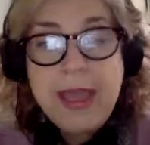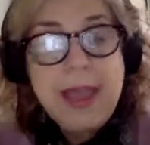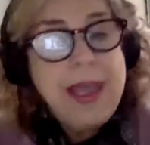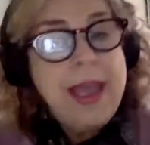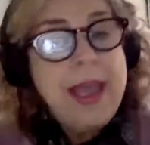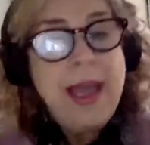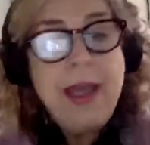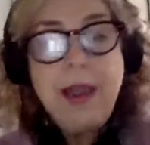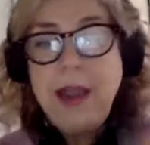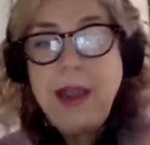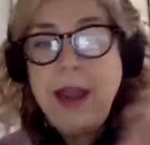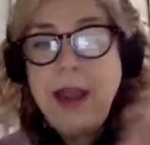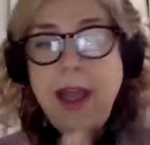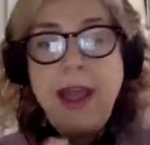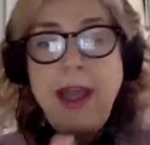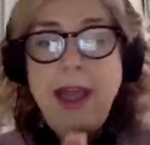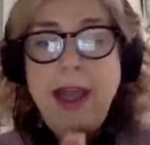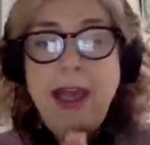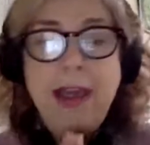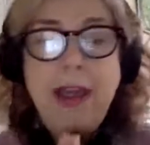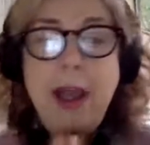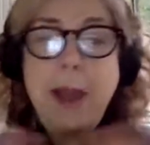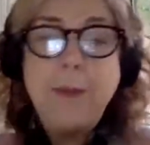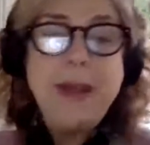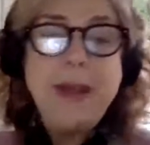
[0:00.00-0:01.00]

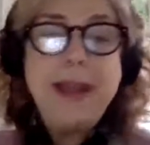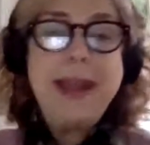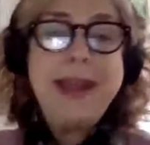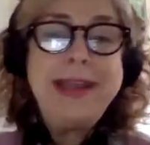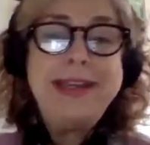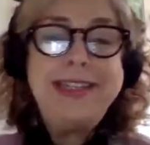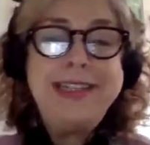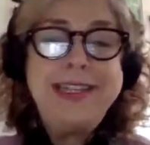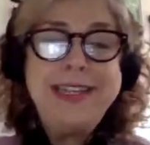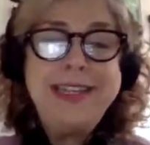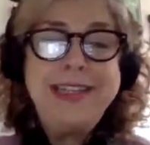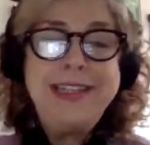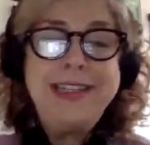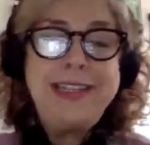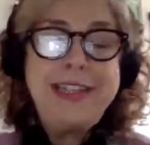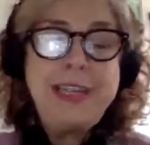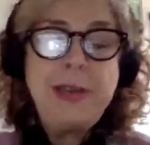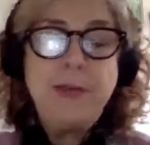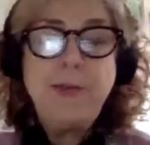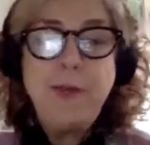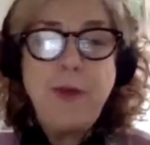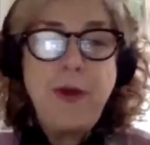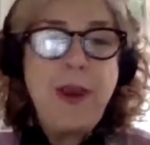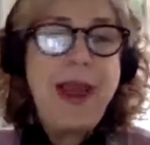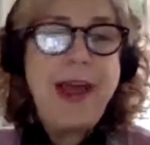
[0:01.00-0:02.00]
and I'm an AT&T
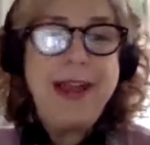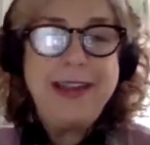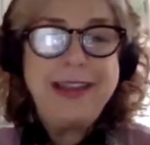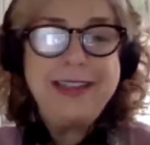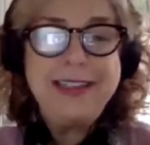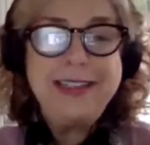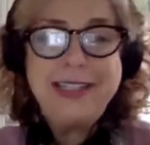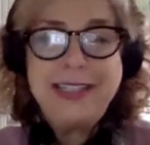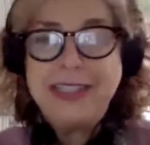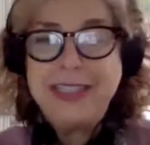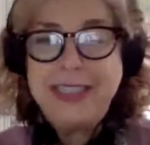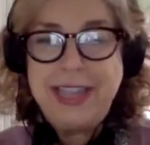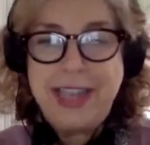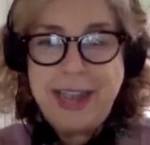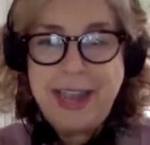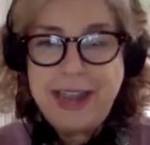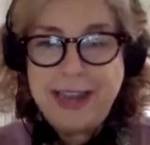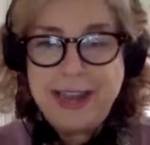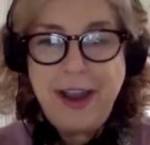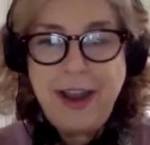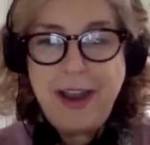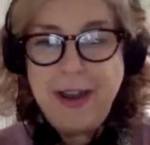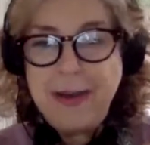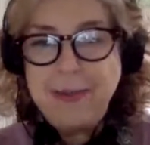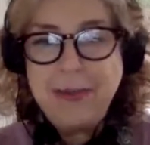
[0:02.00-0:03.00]
brat, as they say,
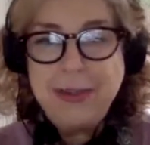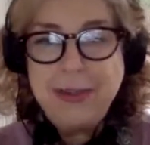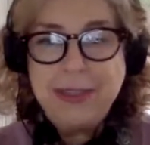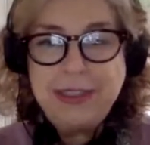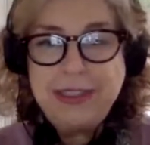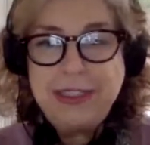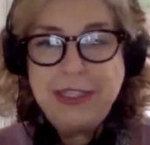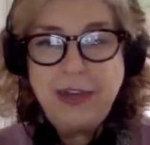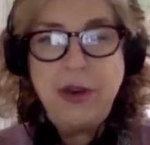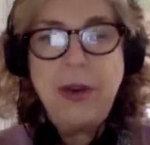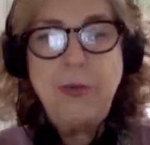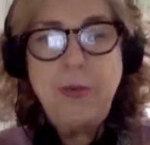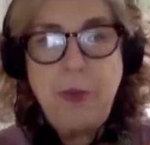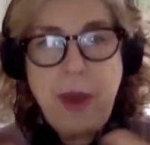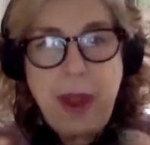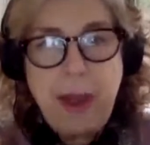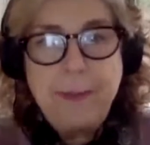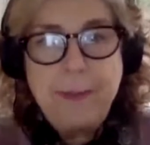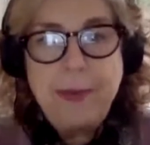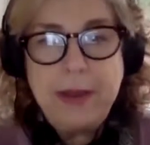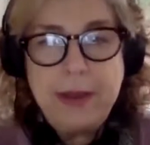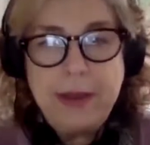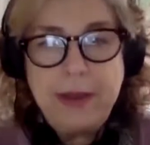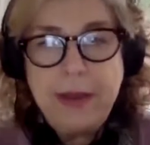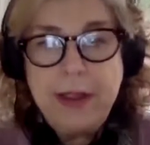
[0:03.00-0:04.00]
not a military brat,
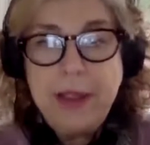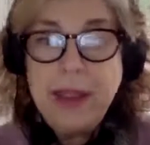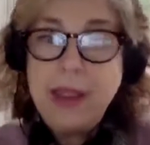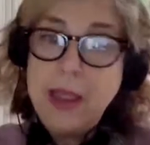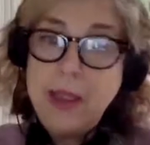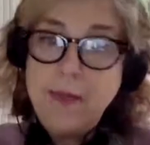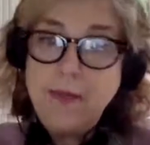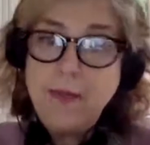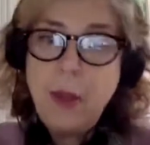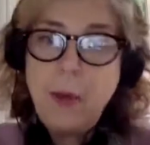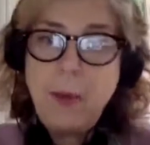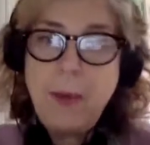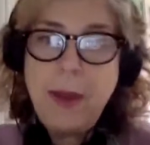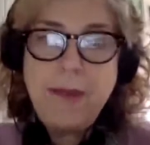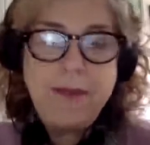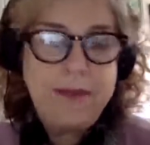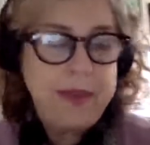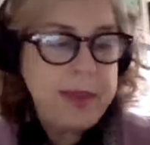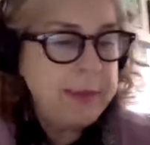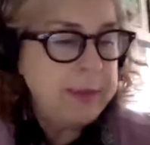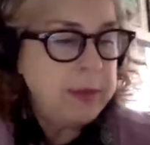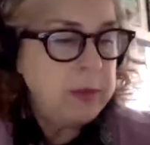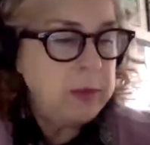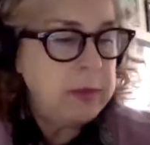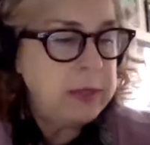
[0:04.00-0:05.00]
but even though my
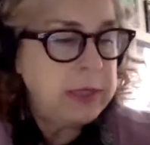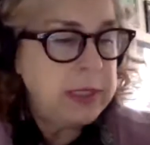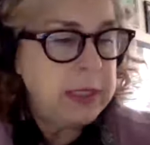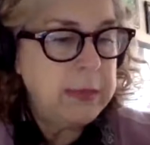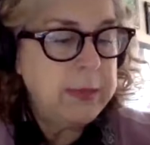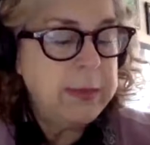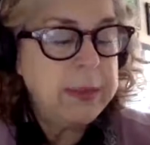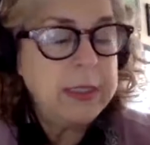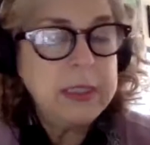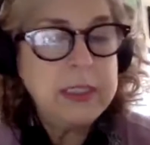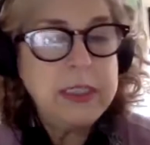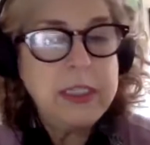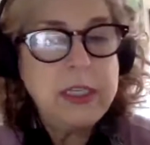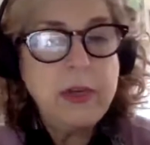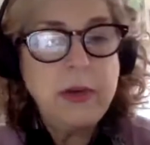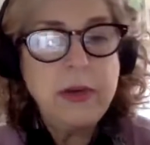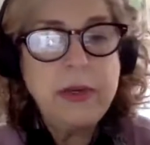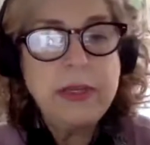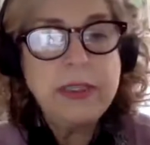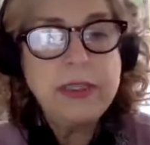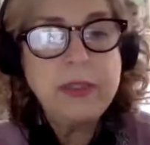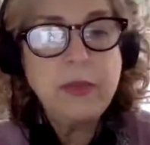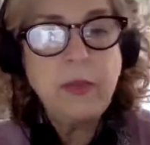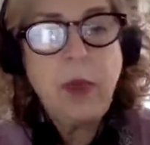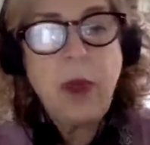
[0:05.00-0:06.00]
family was in the military
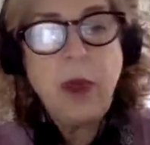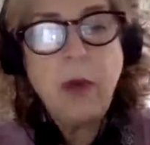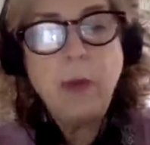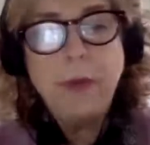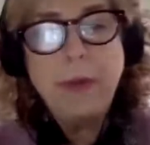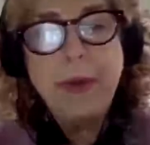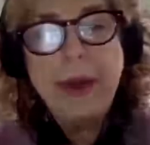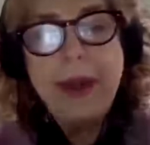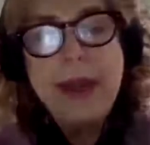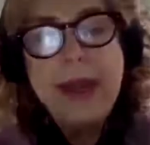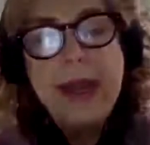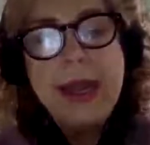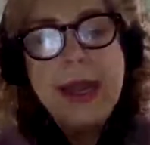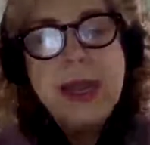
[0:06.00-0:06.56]
as well, but